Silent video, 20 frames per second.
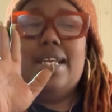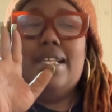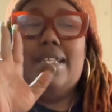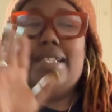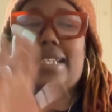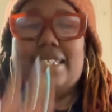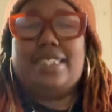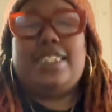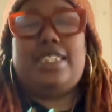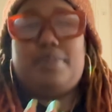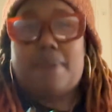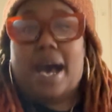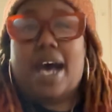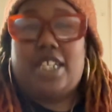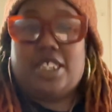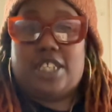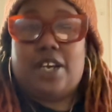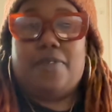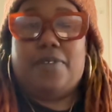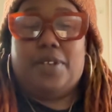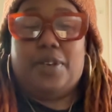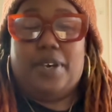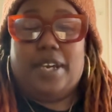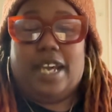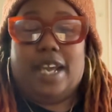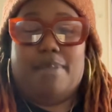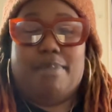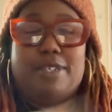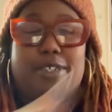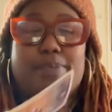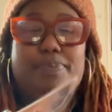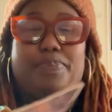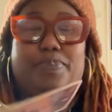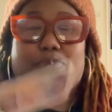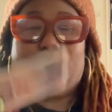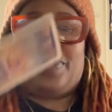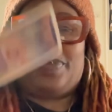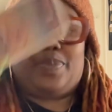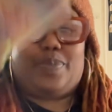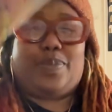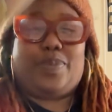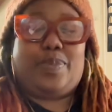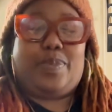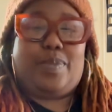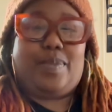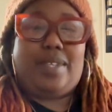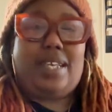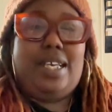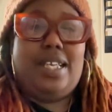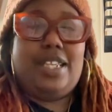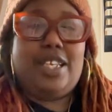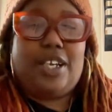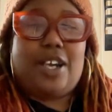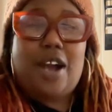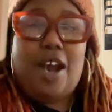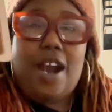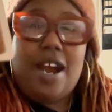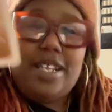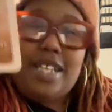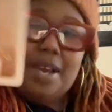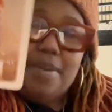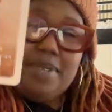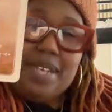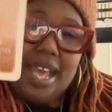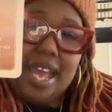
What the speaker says: This is why I shuffle on camera. The card that we